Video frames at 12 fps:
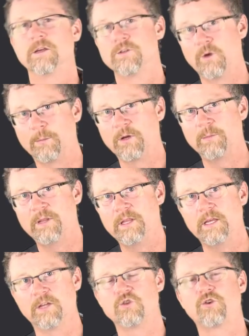So I'm going to be
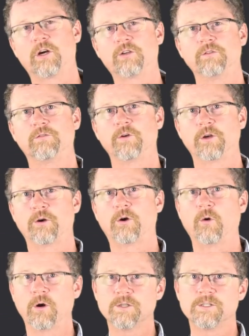the instructor for your
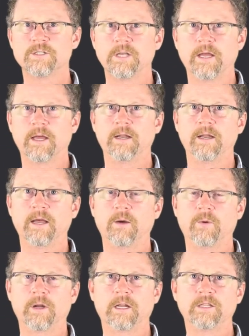course, and
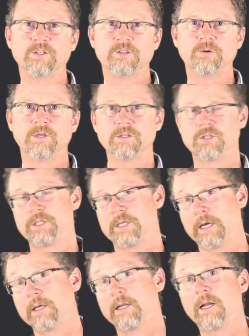what I'd like to do is
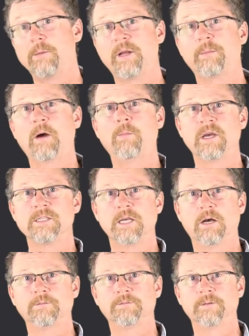tell you a little bit about
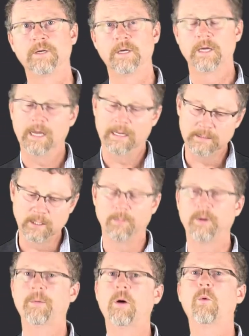myself, a little
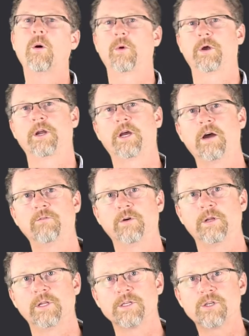bit about what we're going to cover
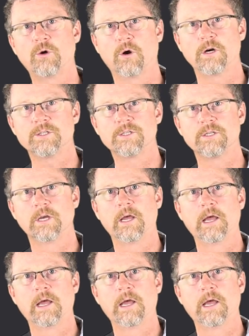in this course,